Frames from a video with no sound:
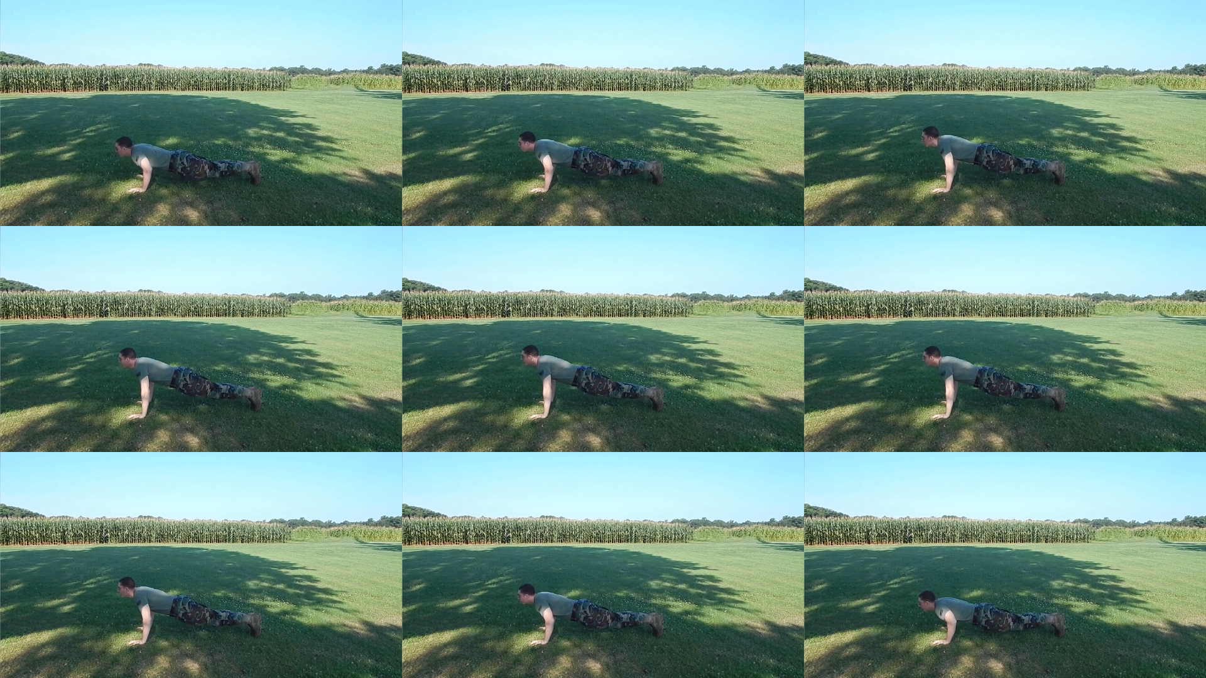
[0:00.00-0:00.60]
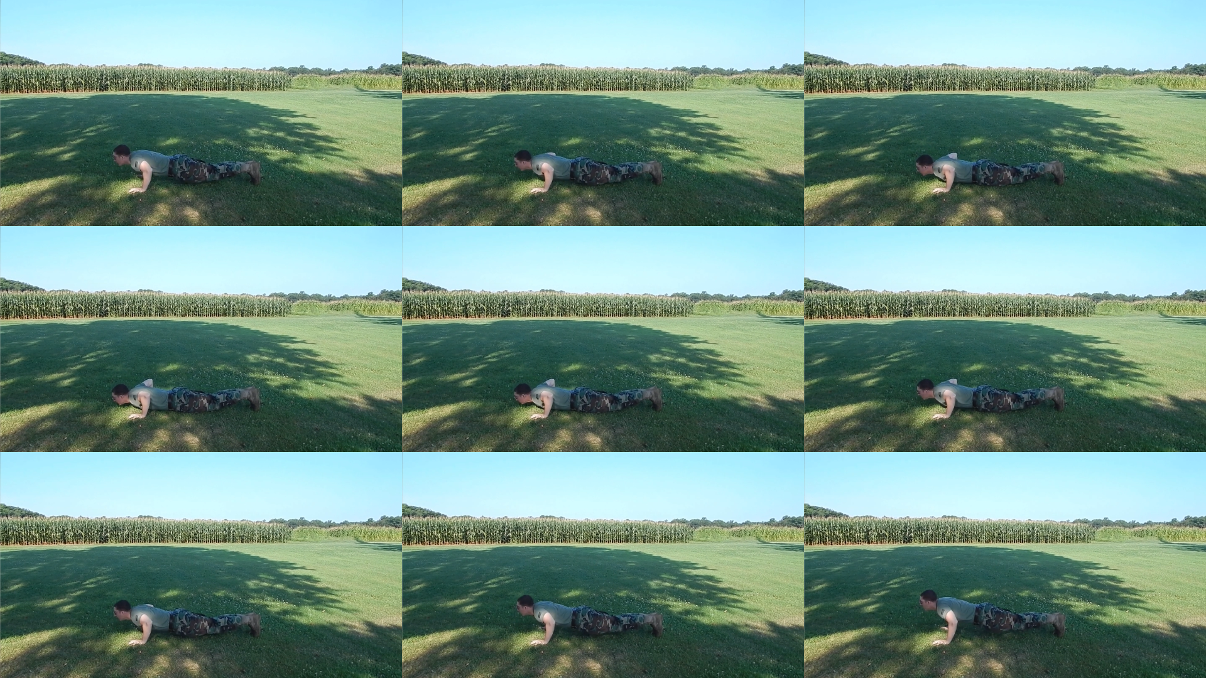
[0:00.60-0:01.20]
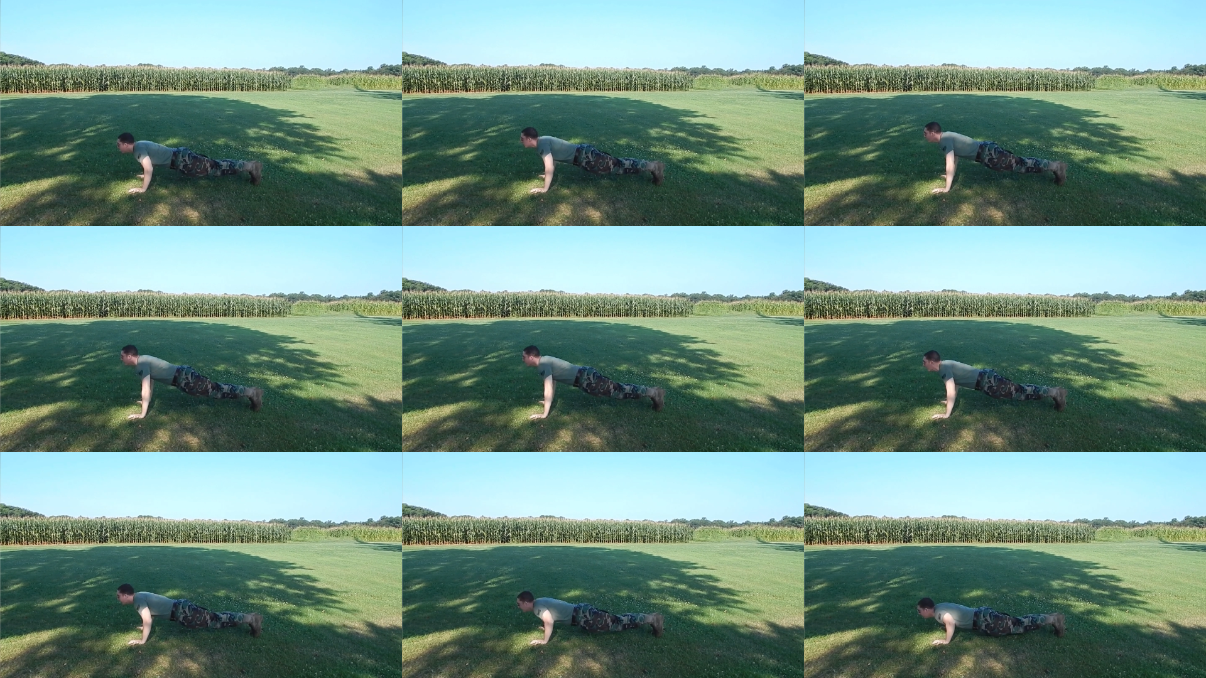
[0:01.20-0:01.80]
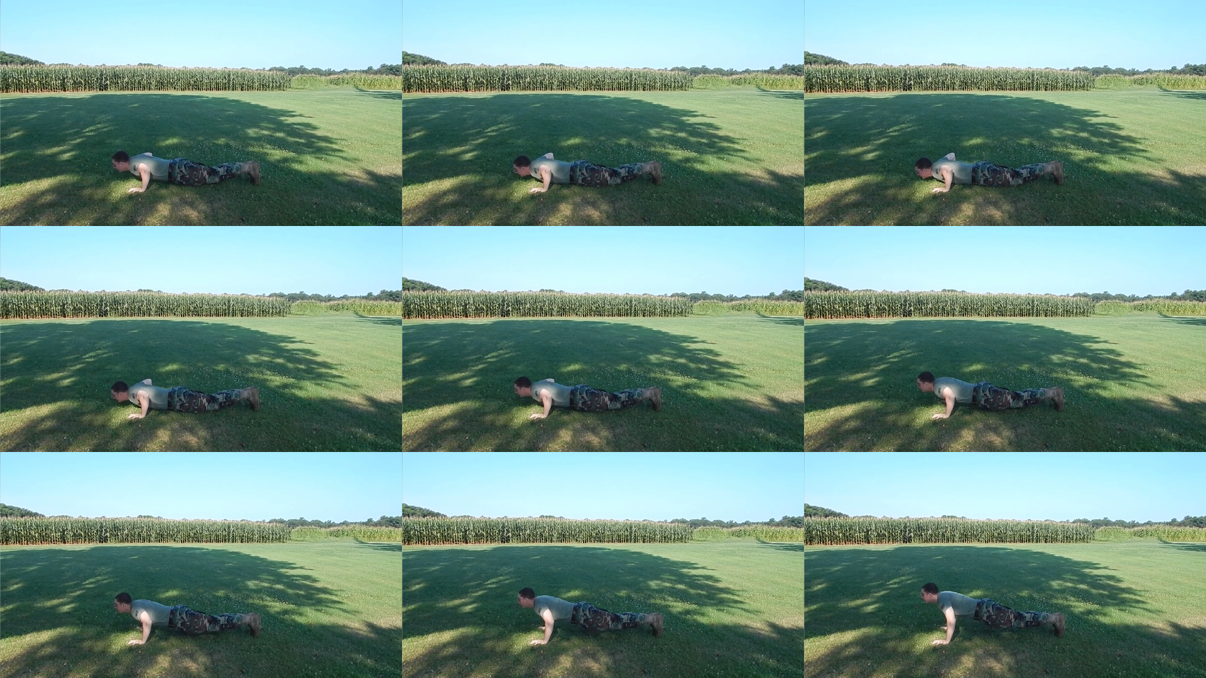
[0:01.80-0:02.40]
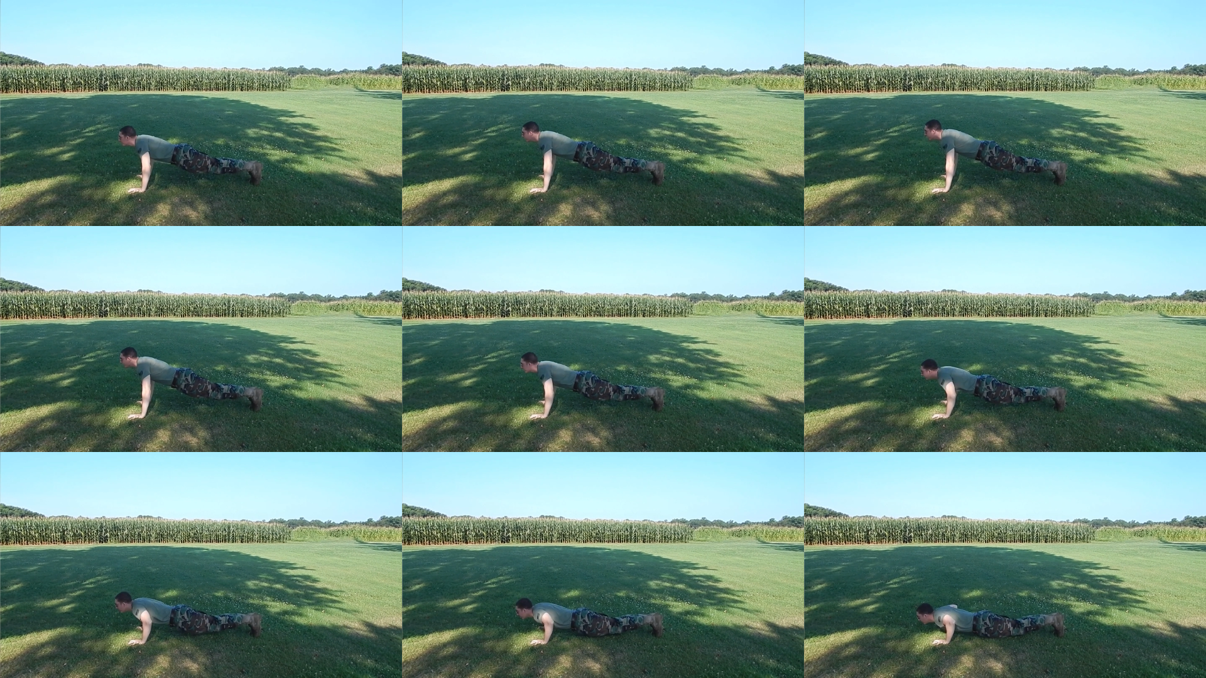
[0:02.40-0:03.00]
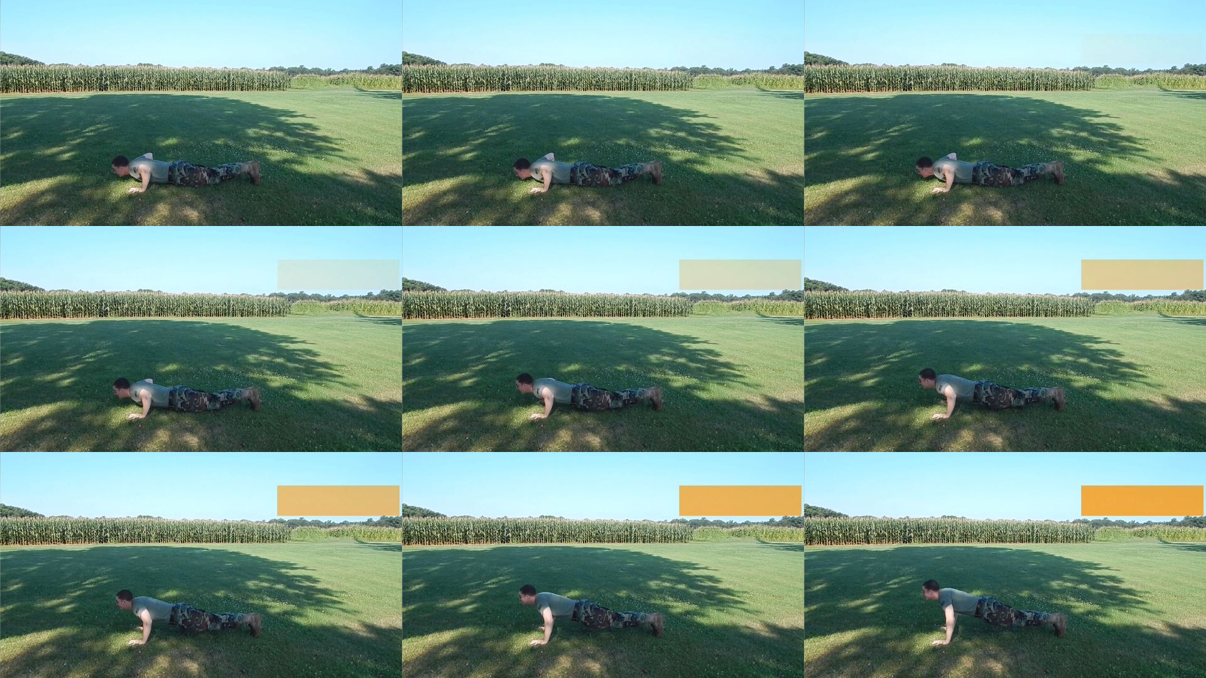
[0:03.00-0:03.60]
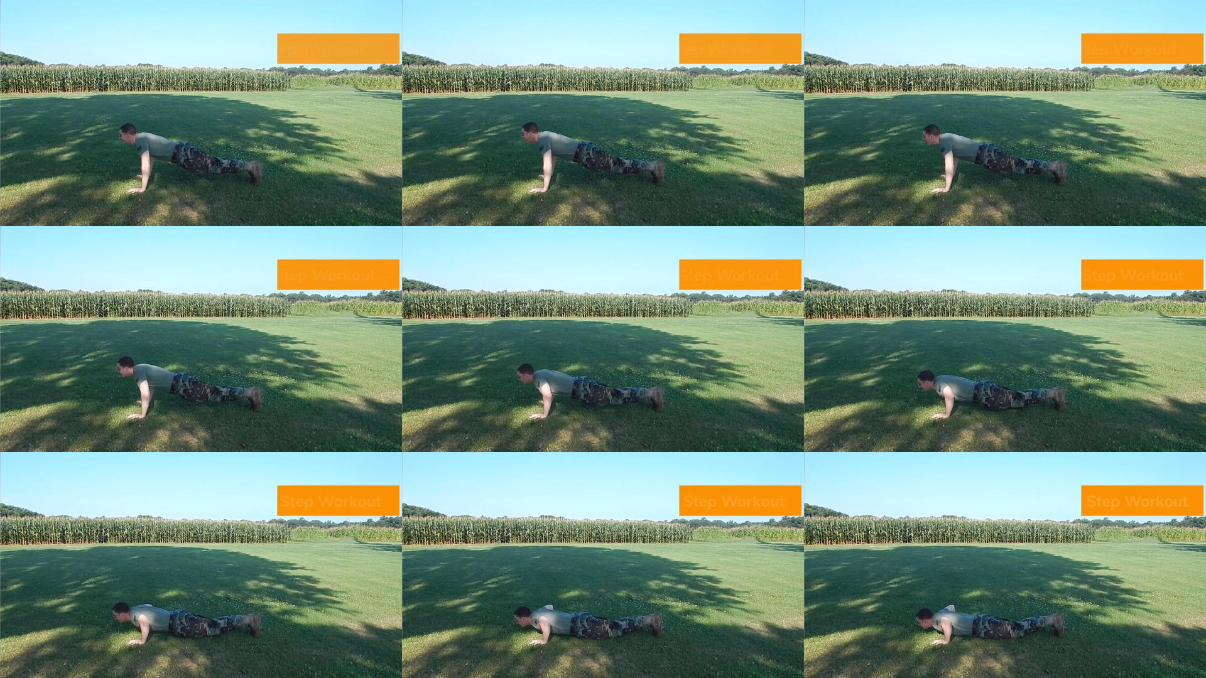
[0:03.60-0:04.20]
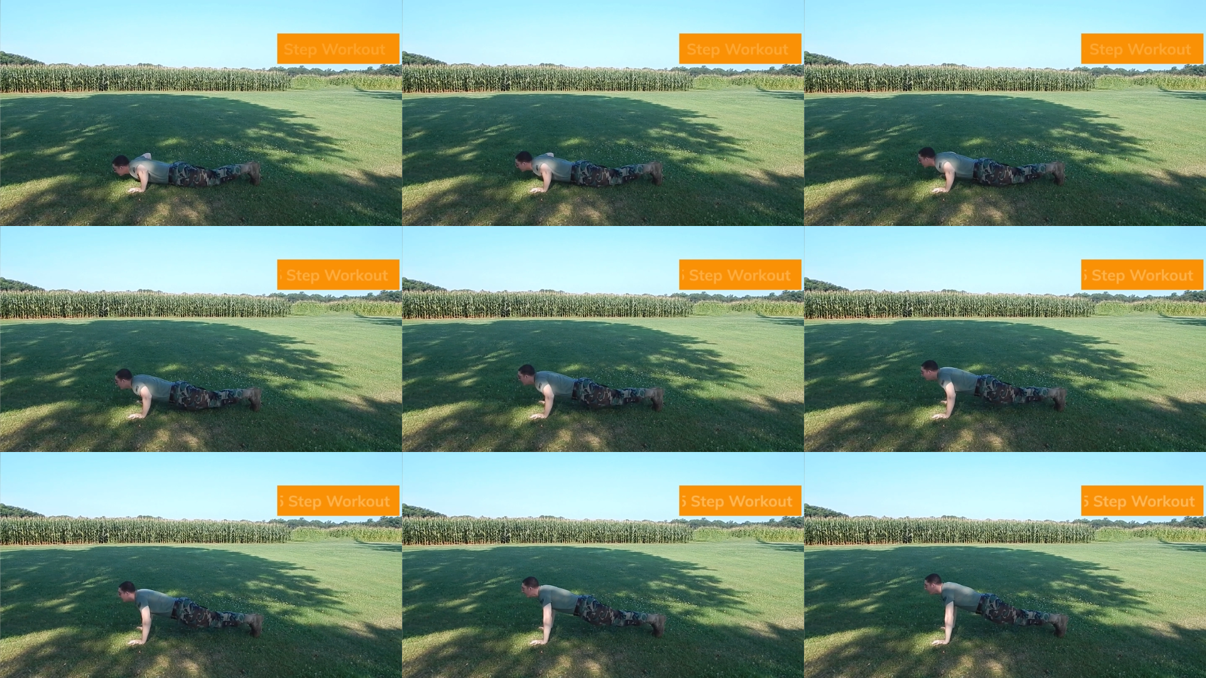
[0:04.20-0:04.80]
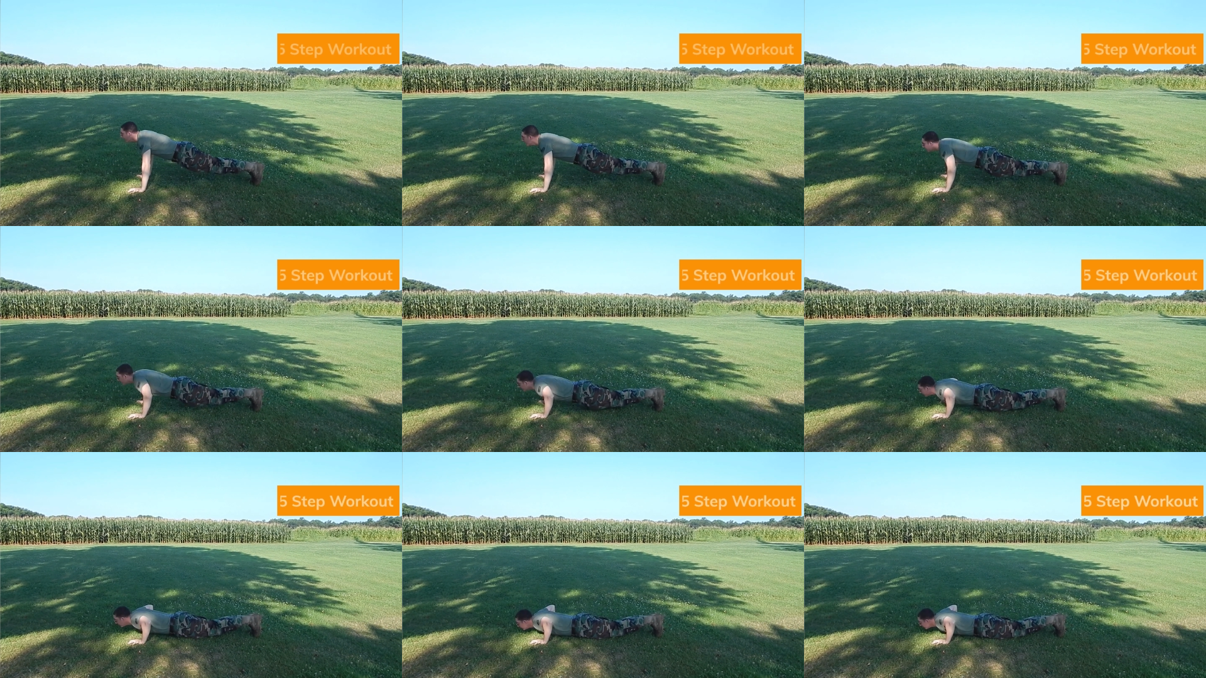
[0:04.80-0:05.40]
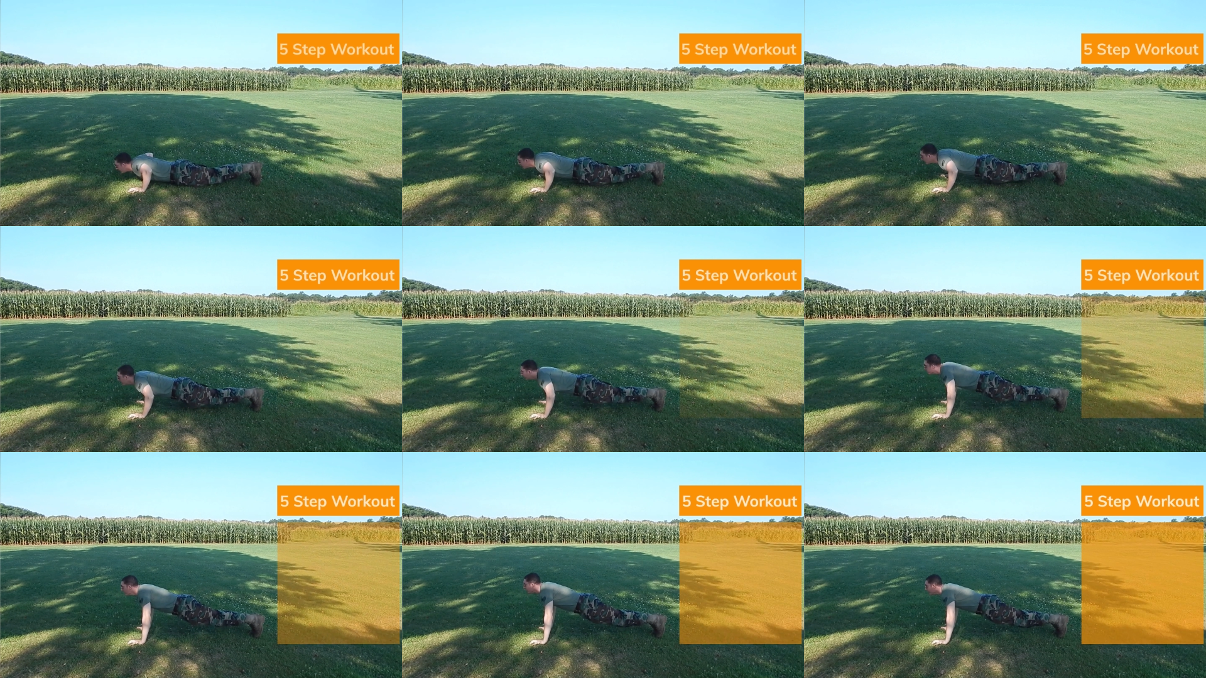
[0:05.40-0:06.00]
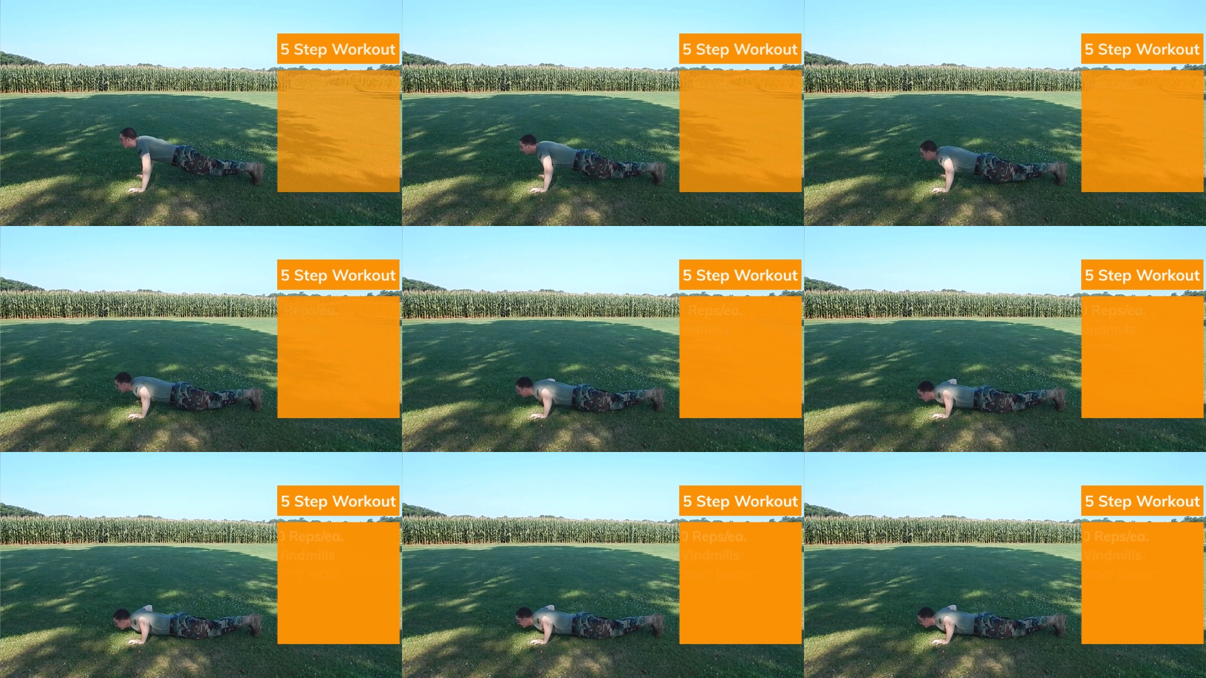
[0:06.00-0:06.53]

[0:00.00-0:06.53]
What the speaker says: (no speaker visible)